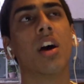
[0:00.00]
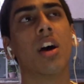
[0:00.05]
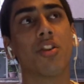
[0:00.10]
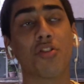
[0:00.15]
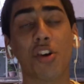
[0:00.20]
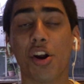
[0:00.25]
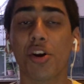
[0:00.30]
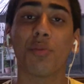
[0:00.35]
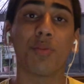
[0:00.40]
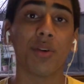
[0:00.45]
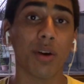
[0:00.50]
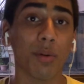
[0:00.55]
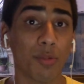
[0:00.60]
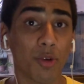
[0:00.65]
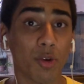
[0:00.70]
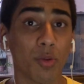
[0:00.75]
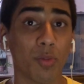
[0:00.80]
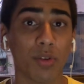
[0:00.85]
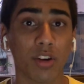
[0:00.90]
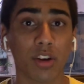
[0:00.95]
try to be
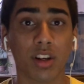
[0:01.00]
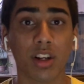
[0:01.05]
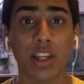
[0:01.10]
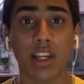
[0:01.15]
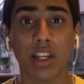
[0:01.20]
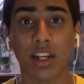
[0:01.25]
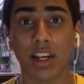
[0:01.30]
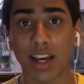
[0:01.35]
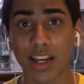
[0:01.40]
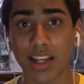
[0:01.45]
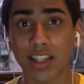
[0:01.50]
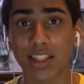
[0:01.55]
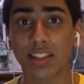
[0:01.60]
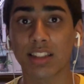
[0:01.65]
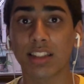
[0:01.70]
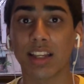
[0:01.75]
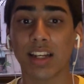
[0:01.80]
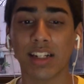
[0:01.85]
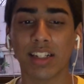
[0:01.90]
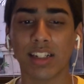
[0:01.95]
appropriately
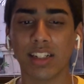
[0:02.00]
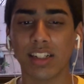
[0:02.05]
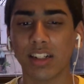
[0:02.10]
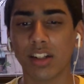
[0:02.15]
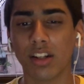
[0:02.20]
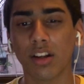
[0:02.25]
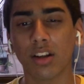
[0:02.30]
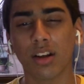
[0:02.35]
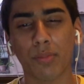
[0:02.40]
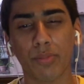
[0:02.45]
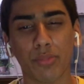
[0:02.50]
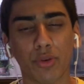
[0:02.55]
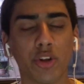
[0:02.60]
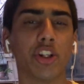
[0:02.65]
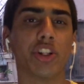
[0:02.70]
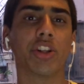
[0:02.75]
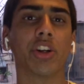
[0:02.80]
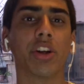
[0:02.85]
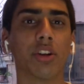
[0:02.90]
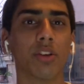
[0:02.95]
nice and
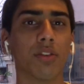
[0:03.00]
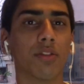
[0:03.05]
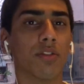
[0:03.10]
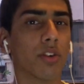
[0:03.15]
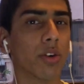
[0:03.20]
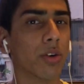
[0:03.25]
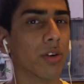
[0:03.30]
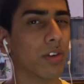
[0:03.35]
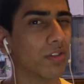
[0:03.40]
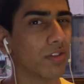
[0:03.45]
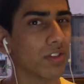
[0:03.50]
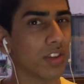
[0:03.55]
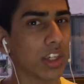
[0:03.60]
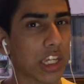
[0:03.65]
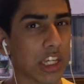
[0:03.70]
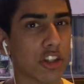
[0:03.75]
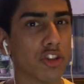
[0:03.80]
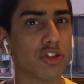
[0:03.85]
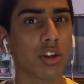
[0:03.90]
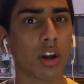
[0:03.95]
appreciative of
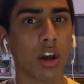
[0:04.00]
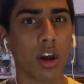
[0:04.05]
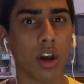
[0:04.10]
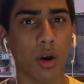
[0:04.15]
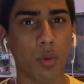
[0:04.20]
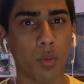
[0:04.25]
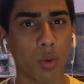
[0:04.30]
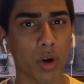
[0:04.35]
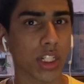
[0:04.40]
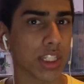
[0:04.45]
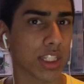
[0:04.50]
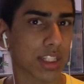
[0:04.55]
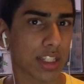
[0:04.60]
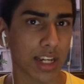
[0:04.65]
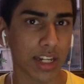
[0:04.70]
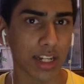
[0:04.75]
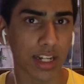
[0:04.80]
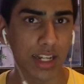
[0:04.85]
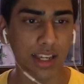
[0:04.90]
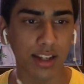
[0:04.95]
each one's
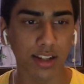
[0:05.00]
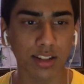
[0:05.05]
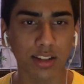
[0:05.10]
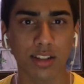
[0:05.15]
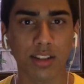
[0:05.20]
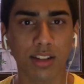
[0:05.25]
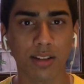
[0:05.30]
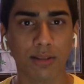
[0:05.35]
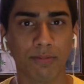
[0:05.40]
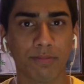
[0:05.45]
ideas.